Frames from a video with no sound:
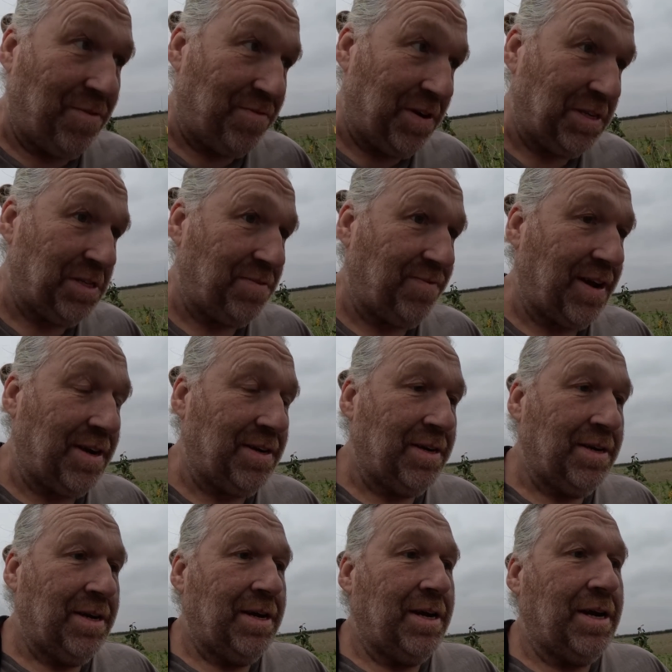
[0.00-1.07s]
my friend's van,
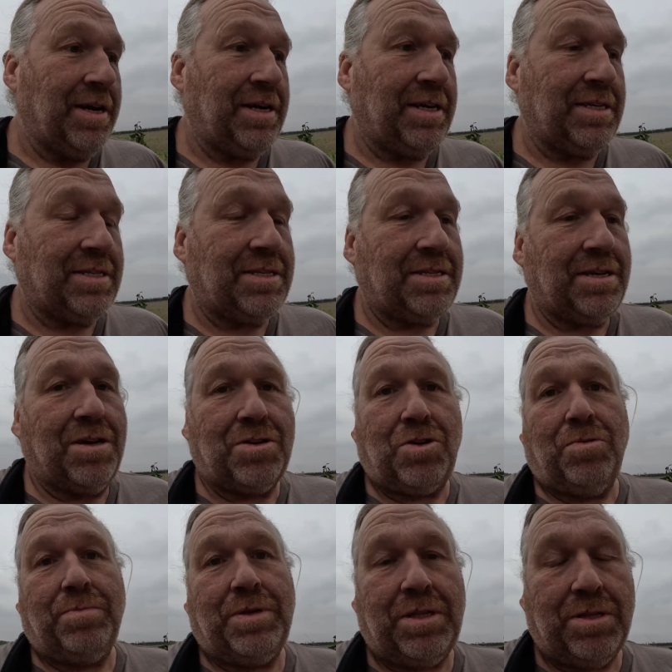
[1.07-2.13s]
and it's a
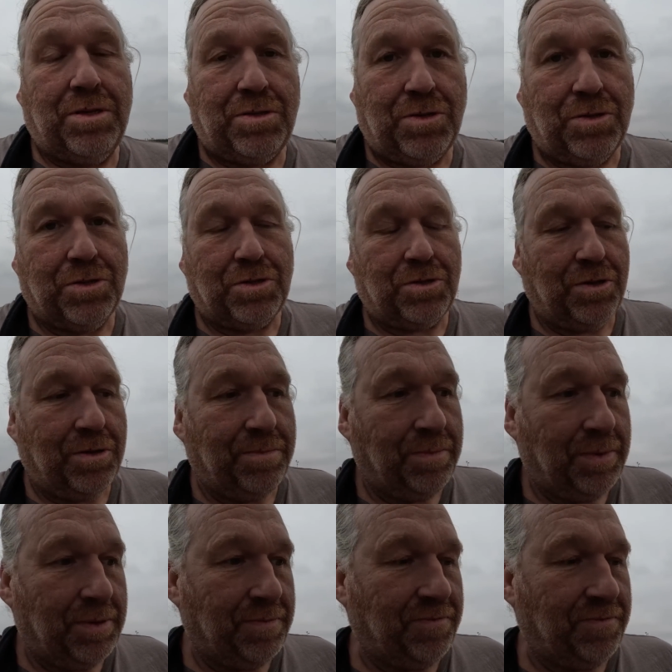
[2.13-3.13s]
company that does them